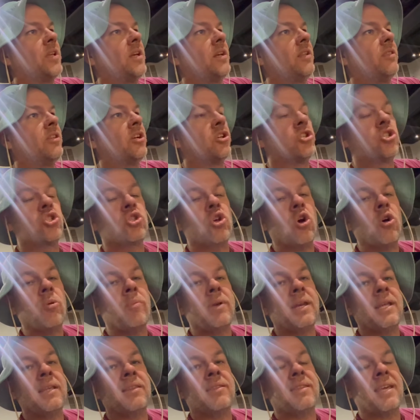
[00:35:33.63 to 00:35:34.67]
There's so
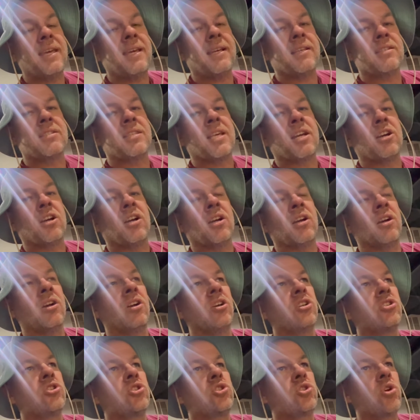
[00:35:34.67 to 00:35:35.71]
many things that are
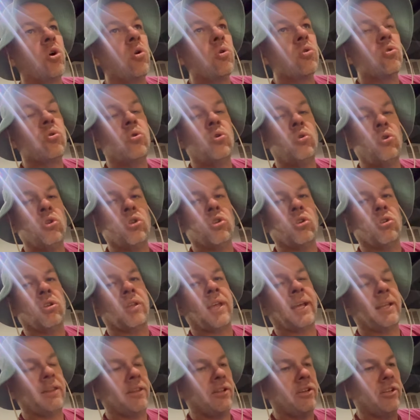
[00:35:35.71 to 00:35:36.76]
so cool,
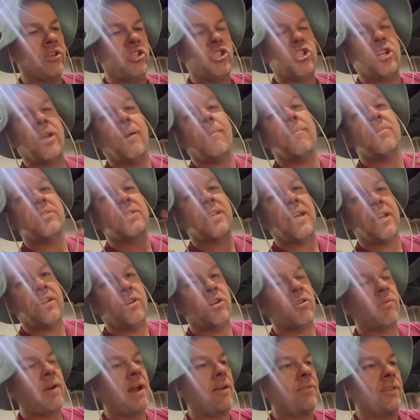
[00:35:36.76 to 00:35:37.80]
like little gems
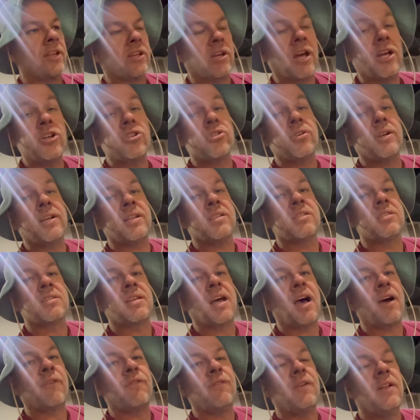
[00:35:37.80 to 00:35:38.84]
hidden around the country and
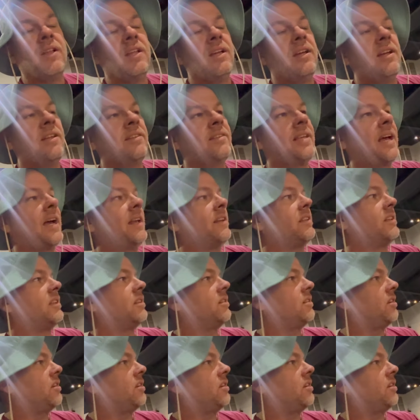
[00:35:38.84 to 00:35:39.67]
stuff that